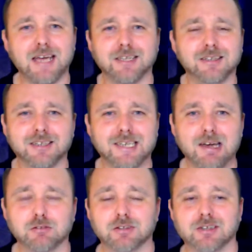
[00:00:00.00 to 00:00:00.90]
you didn't
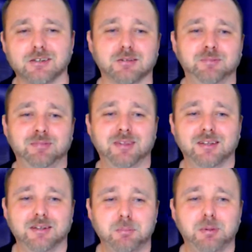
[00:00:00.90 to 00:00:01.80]
account for this.
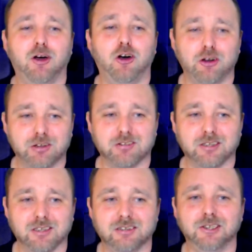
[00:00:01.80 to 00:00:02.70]
But honestly,
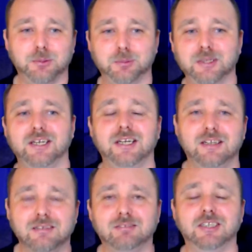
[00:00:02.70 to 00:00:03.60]
you
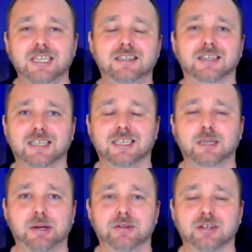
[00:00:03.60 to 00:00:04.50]
need to think
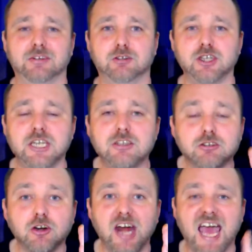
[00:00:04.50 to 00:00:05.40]
about this. So you need to
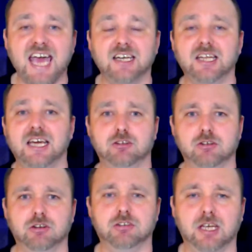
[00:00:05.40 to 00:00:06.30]
start analyzing
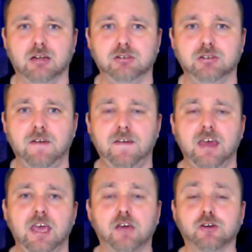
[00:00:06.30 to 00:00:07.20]
yourself.
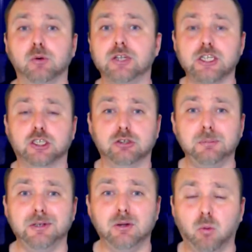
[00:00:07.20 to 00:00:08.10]
If you're only
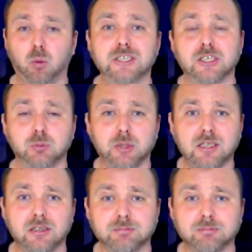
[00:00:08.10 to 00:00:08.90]
streaming once a week,